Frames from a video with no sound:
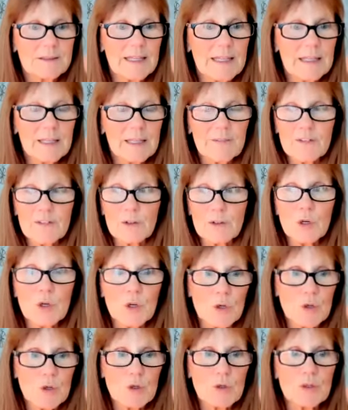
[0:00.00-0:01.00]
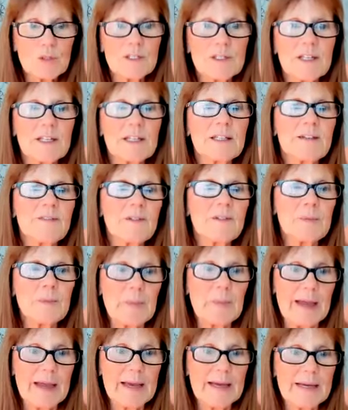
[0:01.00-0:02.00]
They live in herds. They live in
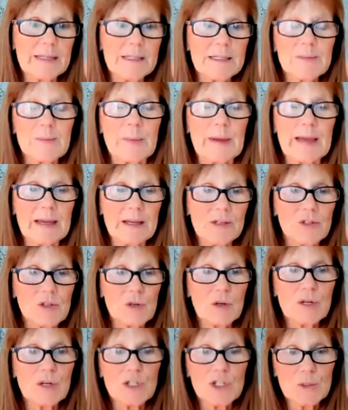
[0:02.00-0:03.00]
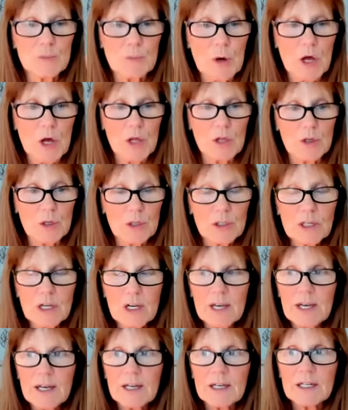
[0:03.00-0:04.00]
bands. Bands are a smaller
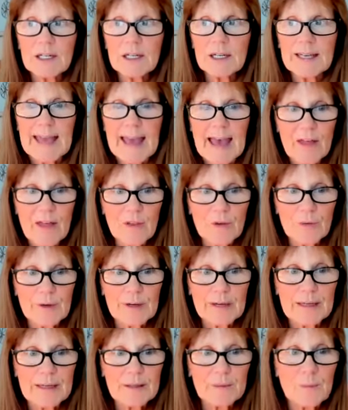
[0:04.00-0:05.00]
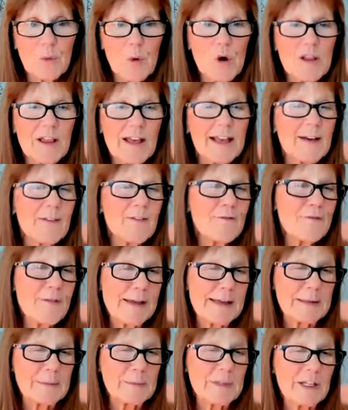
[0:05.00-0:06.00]
gathering, more like a
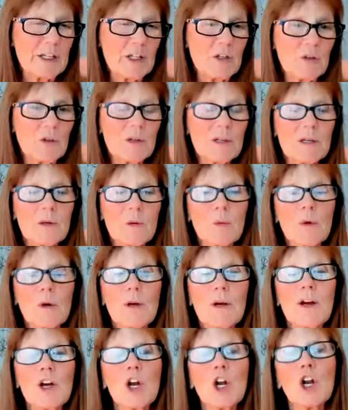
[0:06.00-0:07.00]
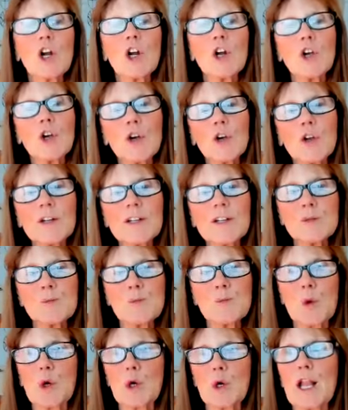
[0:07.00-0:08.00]
family unit, where a herd is
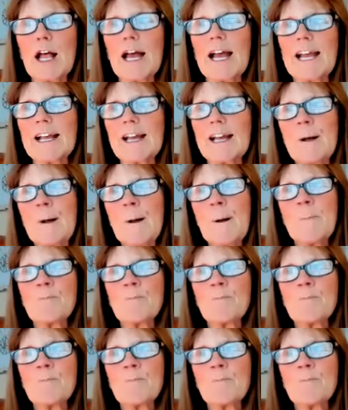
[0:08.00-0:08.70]
more like